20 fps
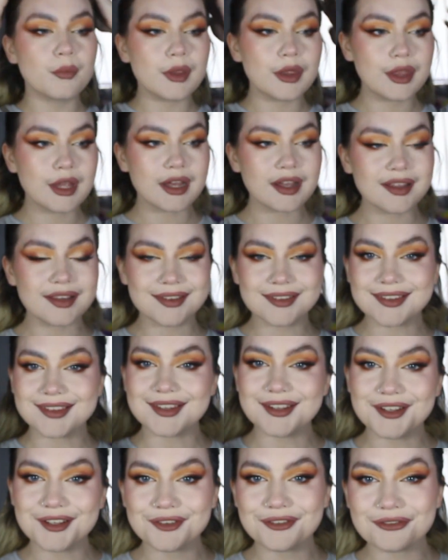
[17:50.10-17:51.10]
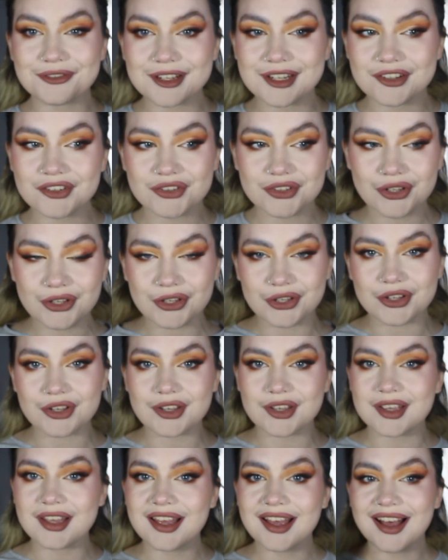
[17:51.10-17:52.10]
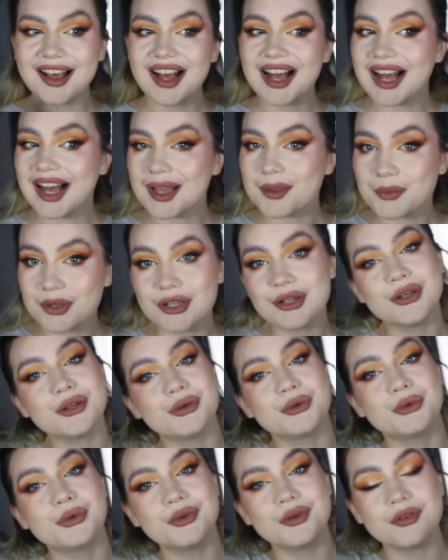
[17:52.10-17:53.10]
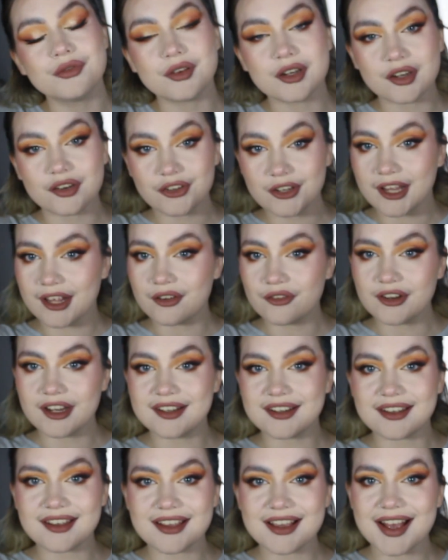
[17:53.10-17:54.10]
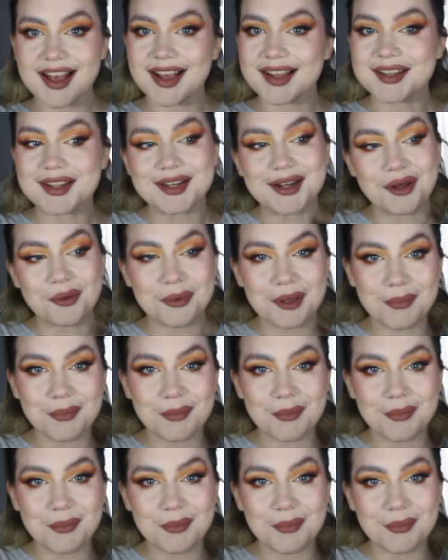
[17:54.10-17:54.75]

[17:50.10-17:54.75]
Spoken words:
But that is the finished look. I'm going to go finish getting ready and then I'll be